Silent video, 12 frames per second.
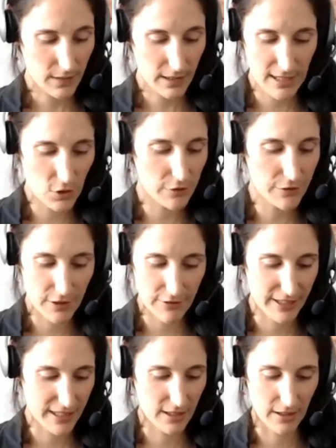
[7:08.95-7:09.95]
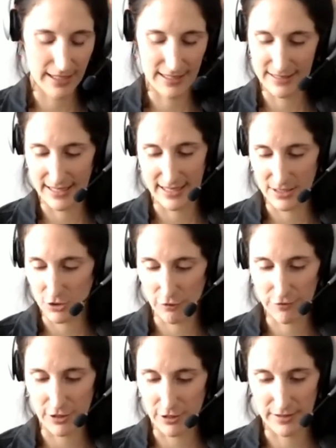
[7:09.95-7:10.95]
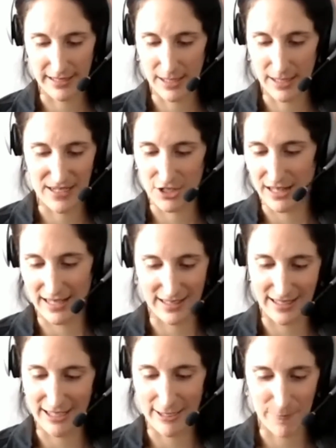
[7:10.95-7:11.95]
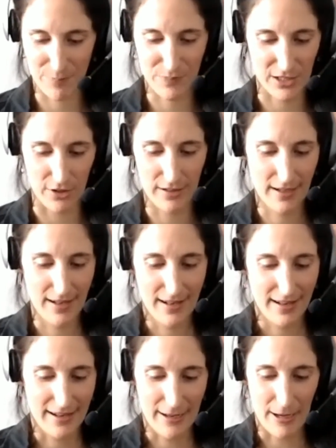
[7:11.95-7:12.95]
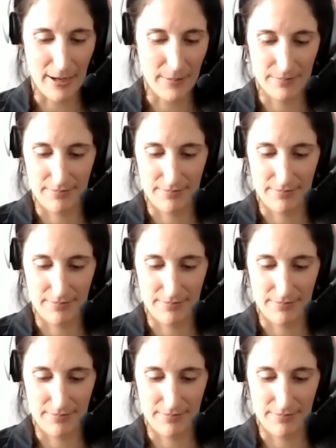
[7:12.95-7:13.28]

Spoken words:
A tool for video editing, a tool for image, like uh,